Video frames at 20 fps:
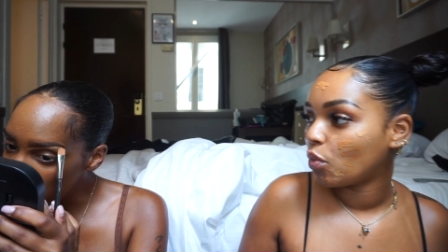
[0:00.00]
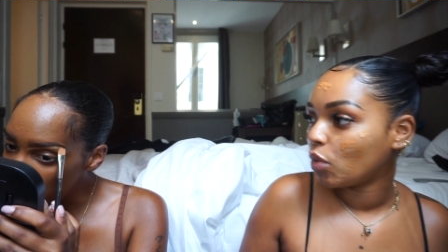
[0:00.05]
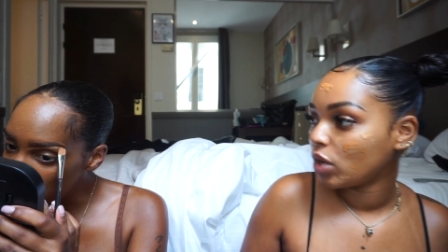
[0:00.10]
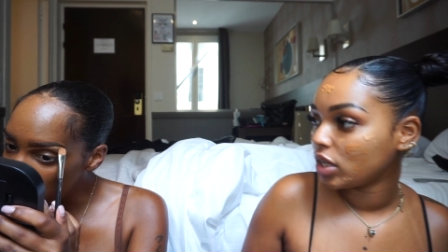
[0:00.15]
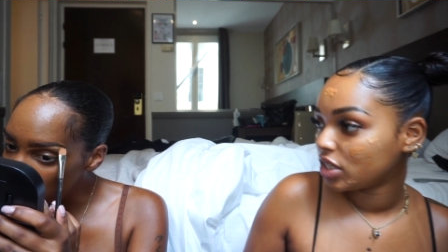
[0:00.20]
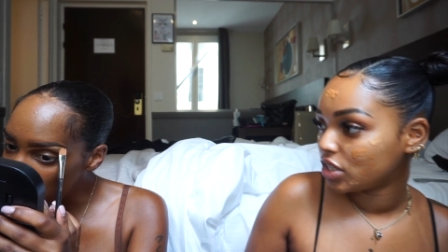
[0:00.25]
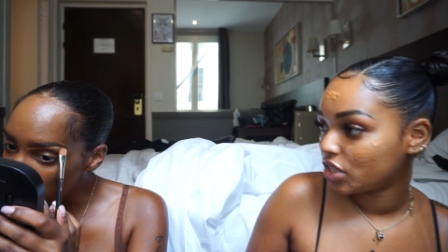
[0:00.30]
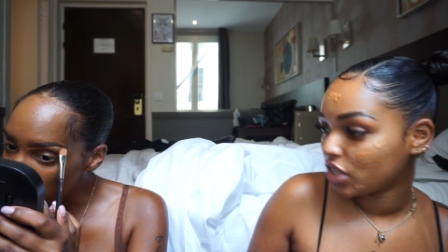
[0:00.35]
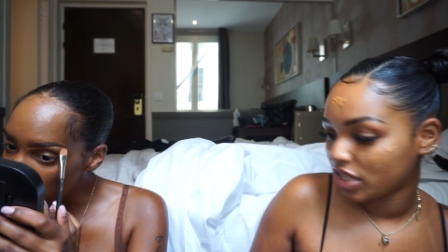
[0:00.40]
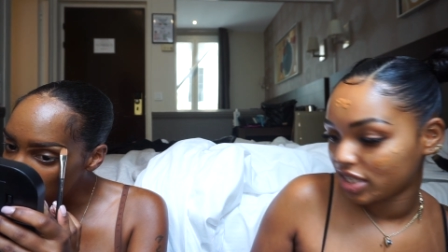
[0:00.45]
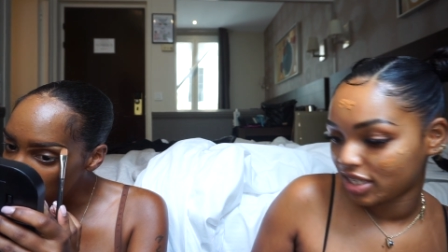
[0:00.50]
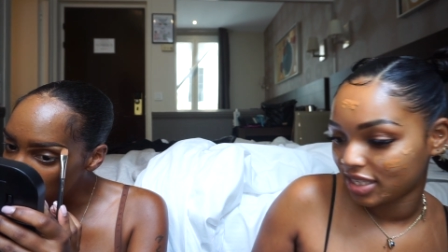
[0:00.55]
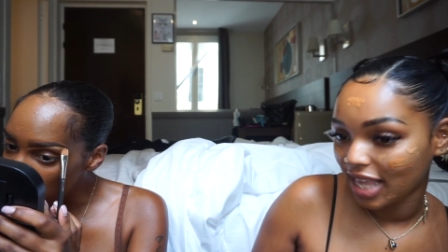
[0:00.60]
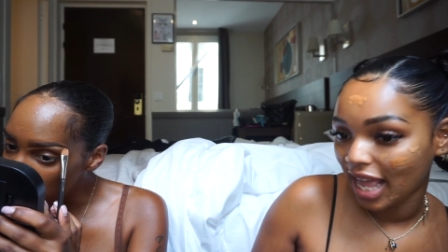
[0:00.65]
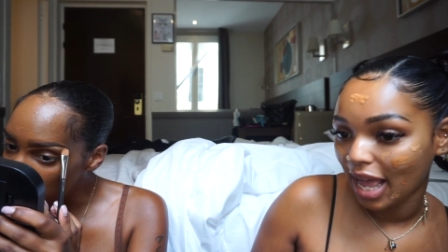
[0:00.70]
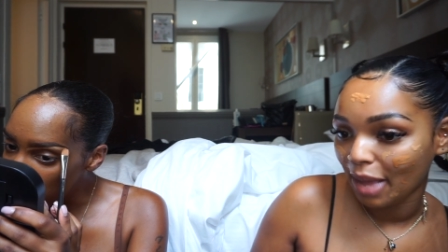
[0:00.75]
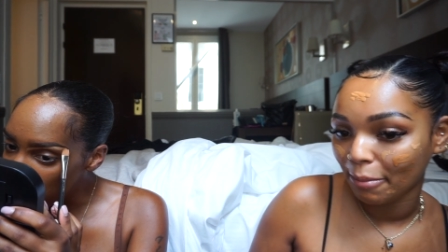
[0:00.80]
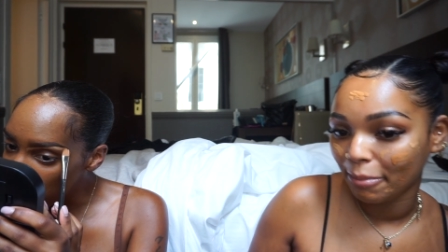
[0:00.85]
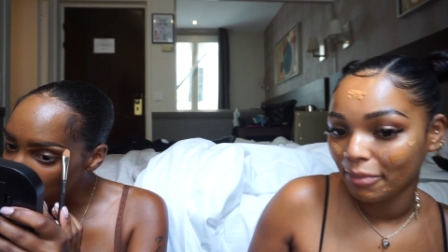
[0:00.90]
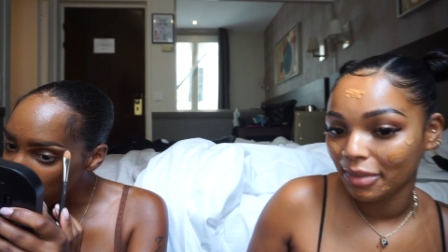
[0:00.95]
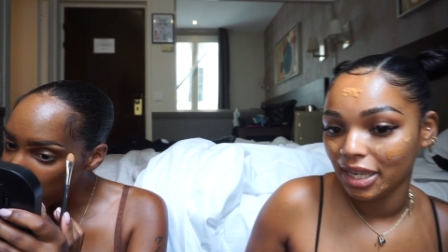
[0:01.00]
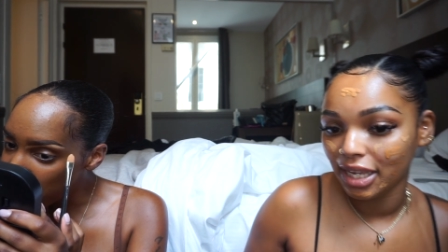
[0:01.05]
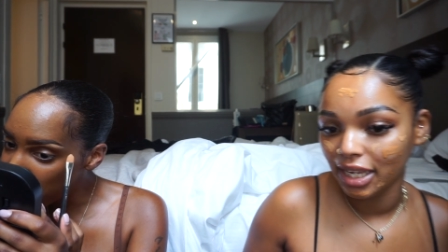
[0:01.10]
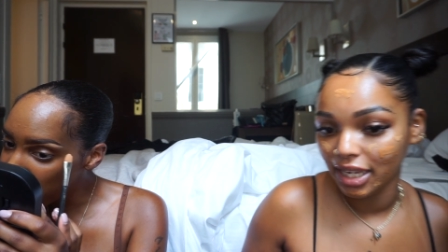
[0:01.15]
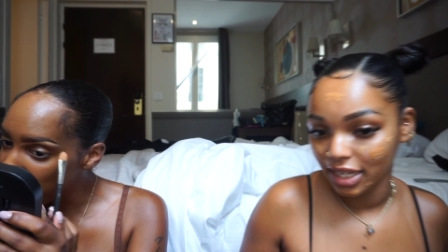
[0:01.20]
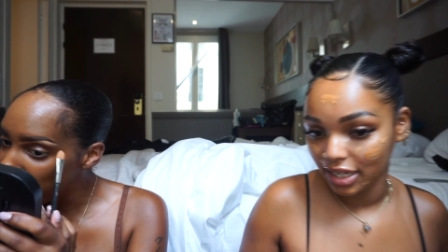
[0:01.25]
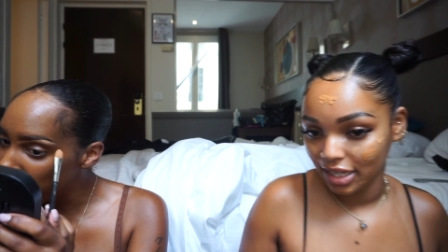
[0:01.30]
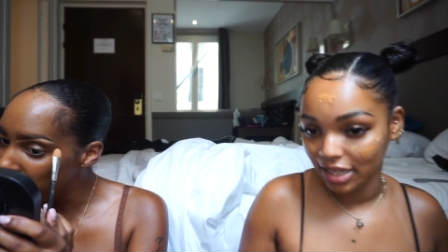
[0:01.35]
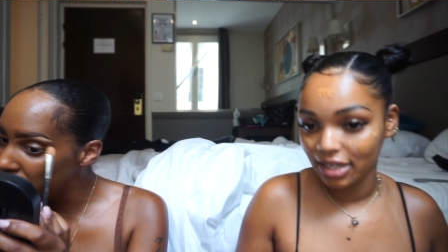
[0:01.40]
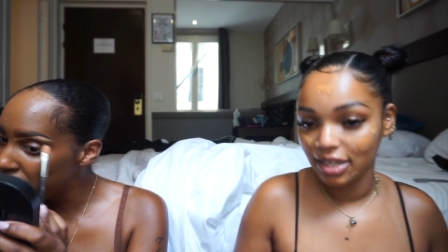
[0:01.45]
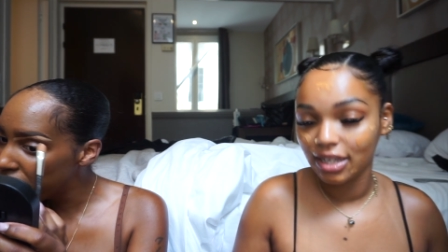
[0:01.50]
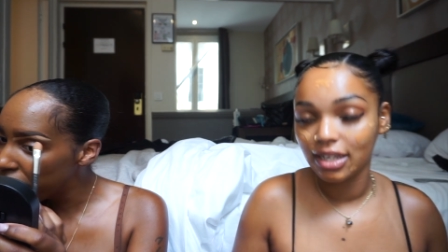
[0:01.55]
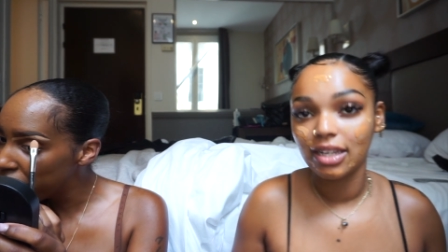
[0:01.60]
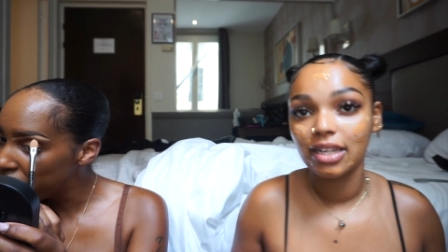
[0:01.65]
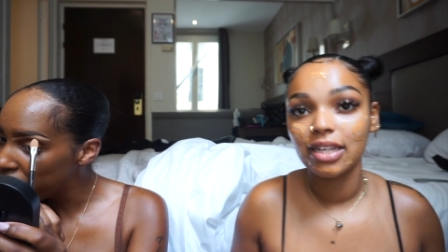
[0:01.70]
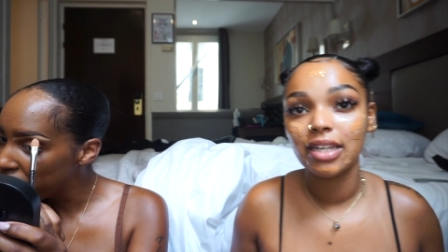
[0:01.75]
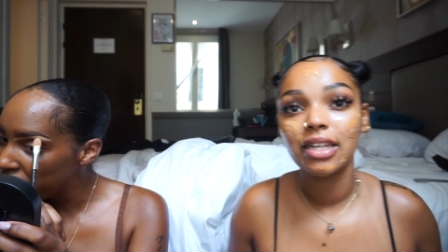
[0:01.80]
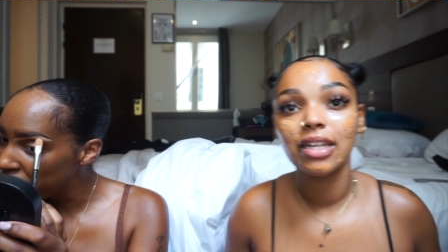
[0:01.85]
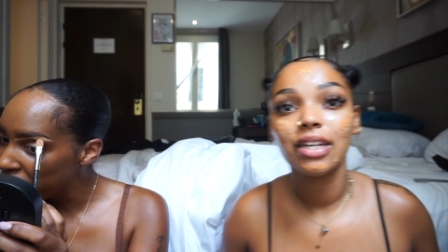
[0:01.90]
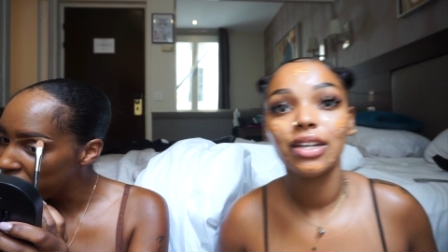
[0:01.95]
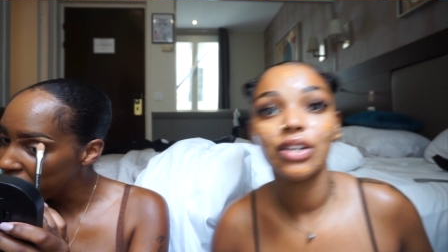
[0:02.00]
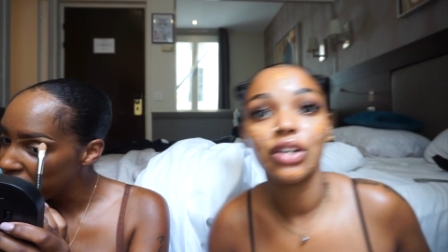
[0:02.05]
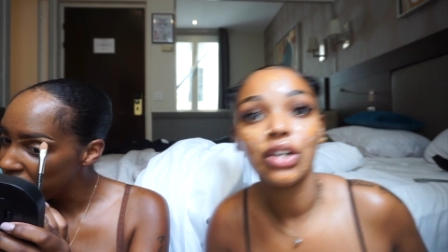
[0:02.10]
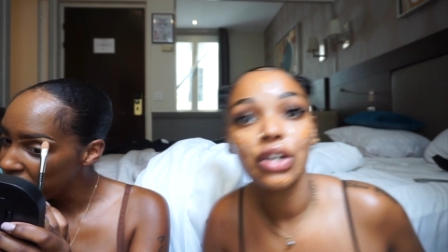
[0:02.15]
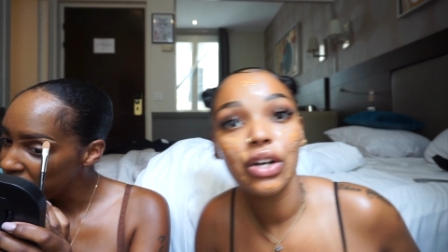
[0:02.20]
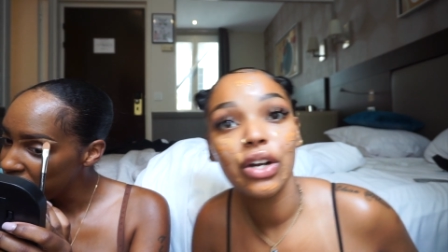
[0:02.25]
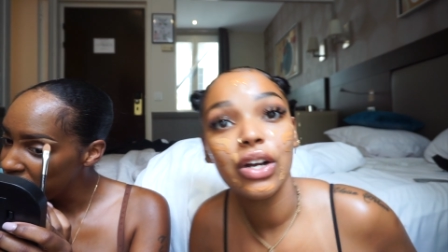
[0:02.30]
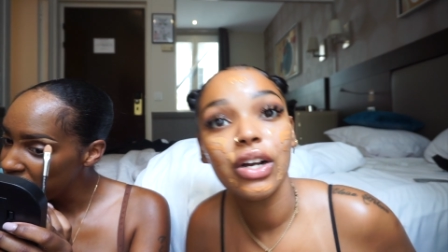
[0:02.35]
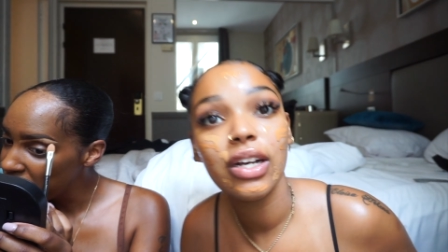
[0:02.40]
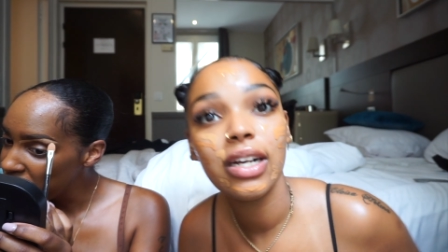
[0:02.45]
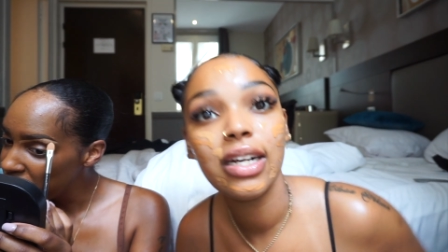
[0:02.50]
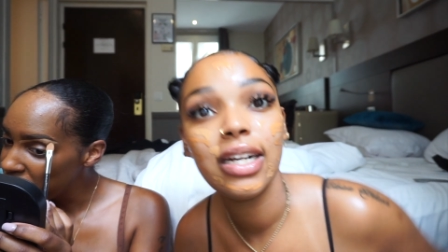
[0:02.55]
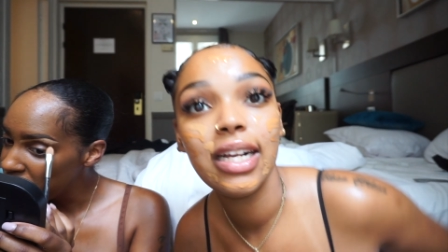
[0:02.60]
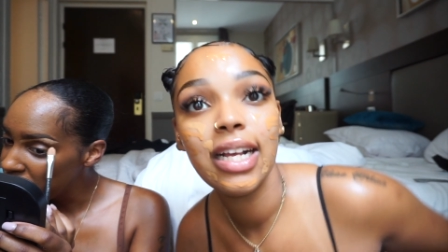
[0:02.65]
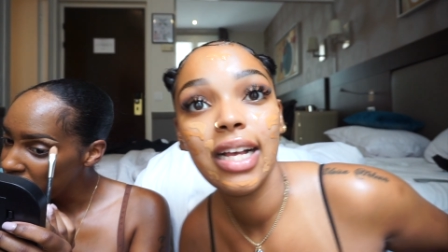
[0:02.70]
what does that mean? Girl,